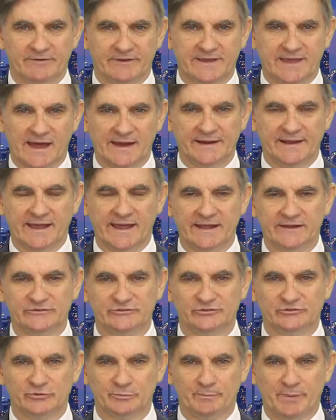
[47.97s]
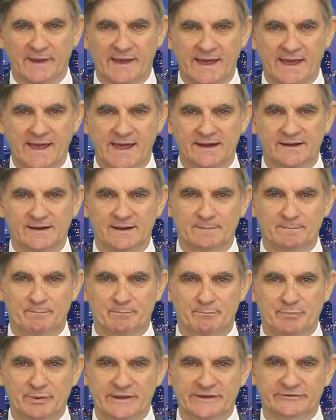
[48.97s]
the Cutting Edge
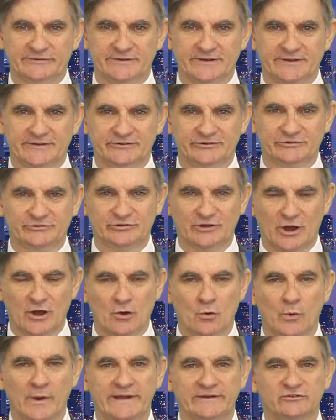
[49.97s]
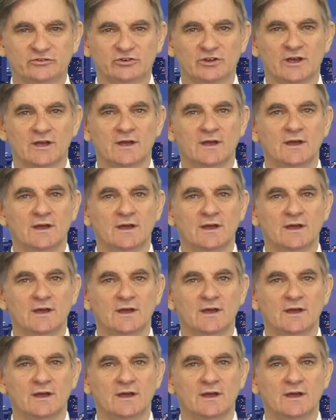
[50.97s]
Japan Business Show, which